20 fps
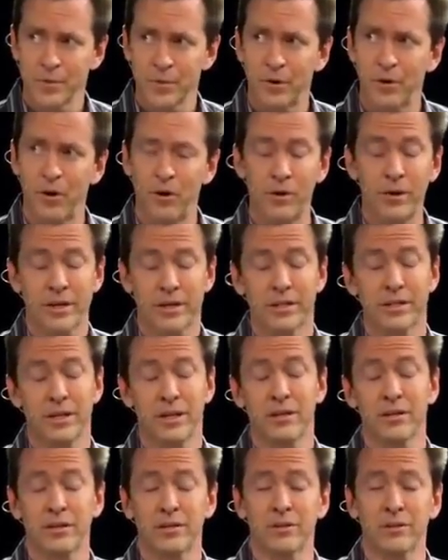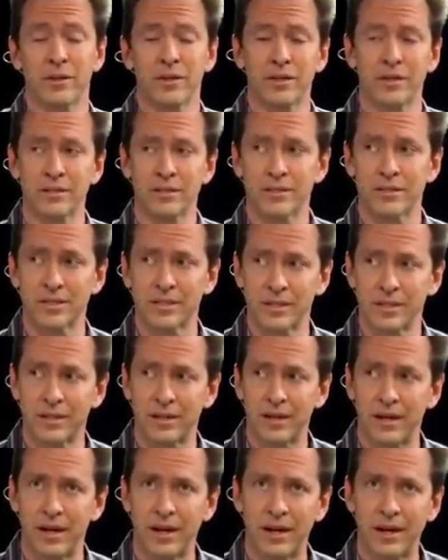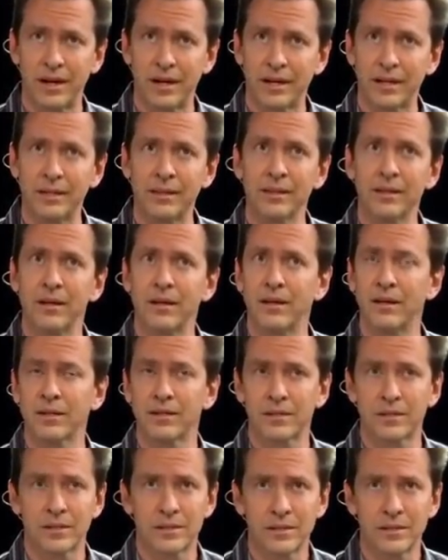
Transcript: All I can tell you is I lost